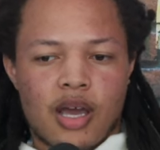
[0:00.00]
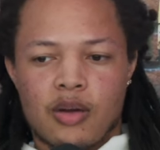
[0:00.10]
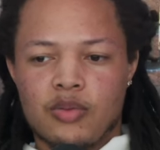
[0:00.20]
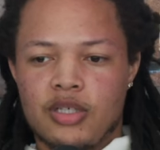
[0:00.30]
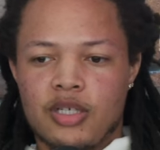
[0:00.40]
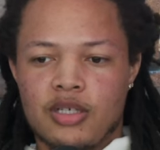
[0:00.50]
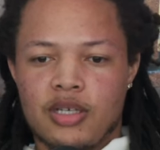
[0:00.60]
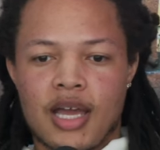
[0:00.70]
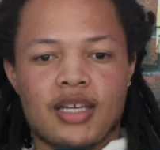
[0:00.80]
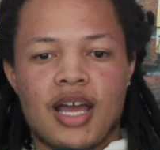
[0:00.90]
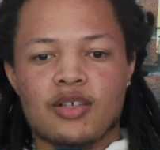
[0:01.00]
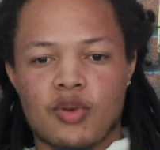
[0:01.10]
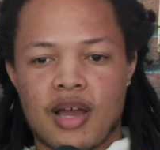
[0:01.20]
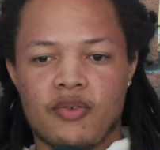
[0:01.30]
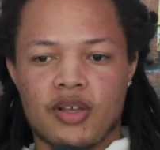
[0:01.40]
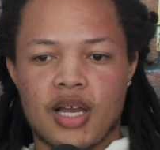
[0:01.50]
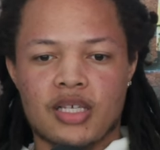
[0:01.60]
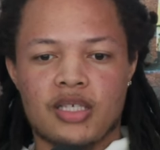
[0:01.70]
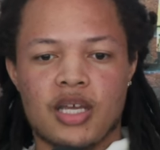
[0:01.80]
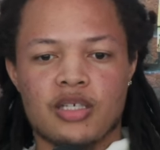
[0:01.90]
I was just that. That's what I feel like
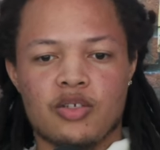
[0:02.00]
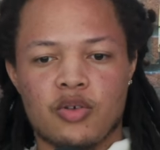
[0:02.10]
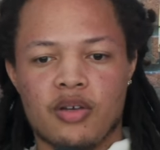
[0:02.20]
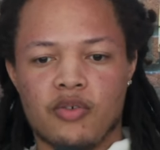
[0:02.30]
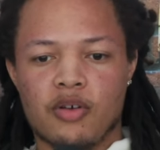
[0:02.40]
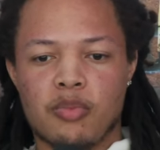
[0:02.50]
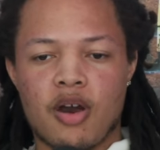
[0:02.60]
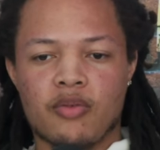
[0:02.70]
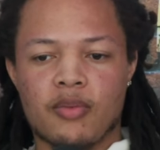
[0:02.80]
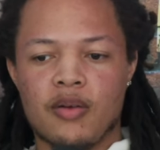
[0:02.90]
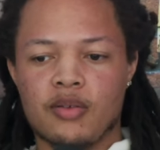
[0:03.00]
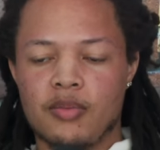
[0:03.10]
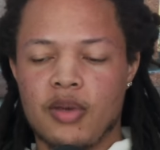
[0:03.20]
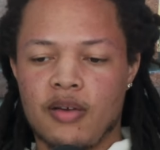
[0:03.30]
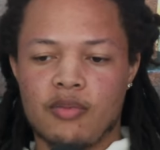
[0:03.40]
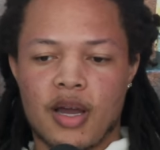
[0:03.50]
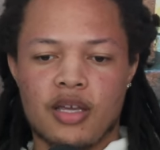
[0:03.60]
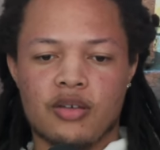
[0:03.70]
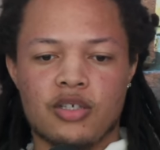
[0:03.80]
sets Dreamville apart from every everybody else.